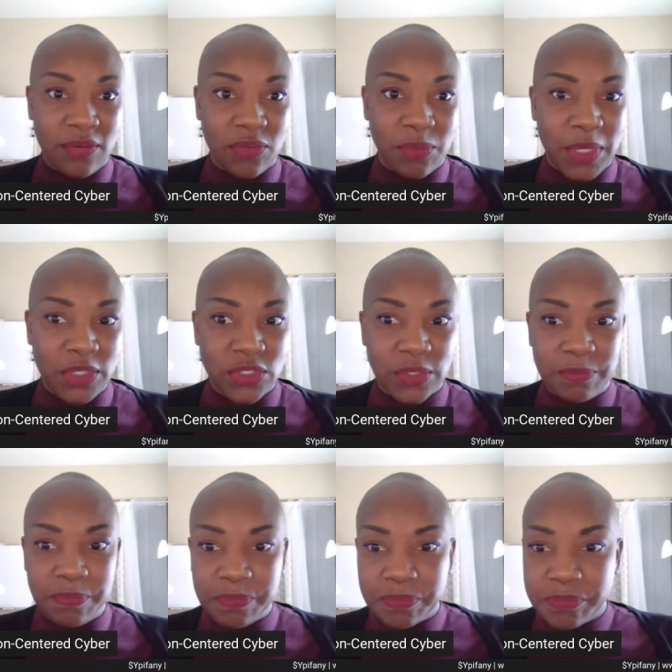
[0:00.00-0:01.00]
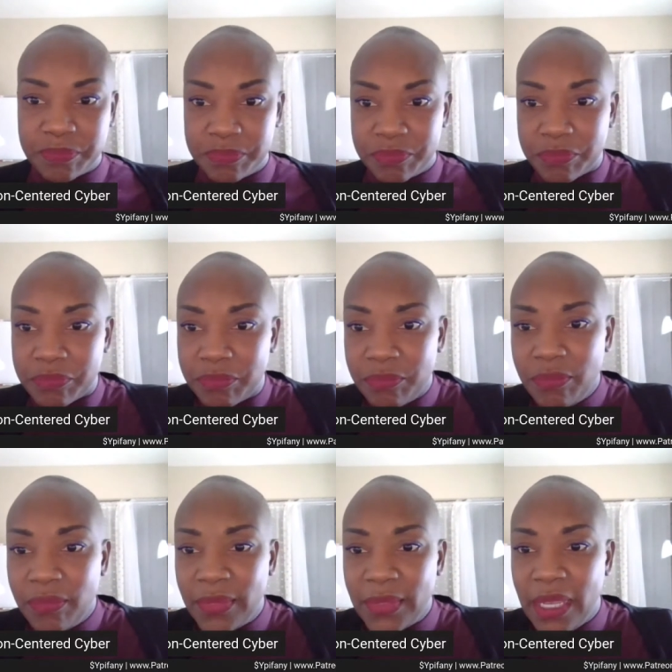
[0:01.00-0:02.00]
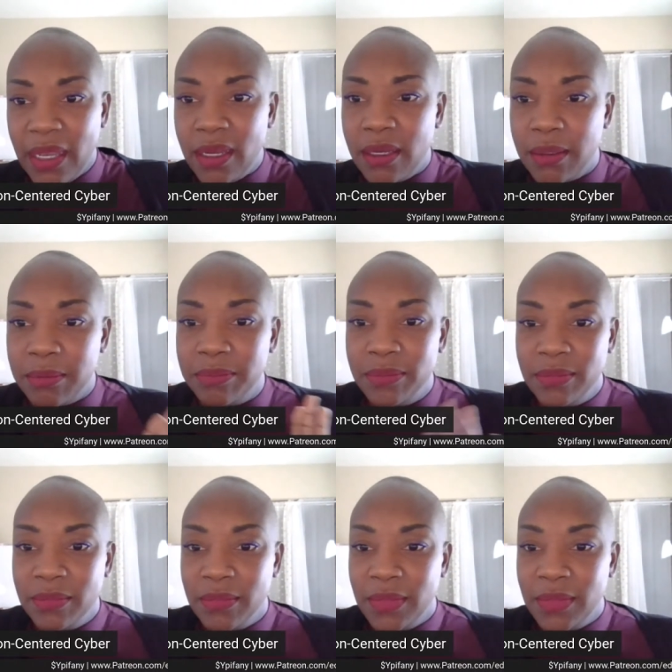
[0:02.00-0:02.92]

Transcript: that information. Um,